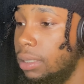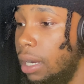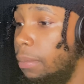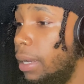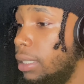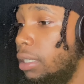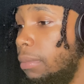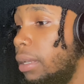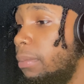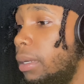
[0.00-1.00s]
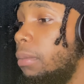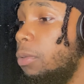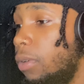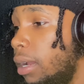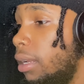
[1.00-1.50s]
I'm actually making money, I'm
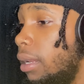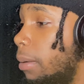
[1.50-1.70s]
grinding,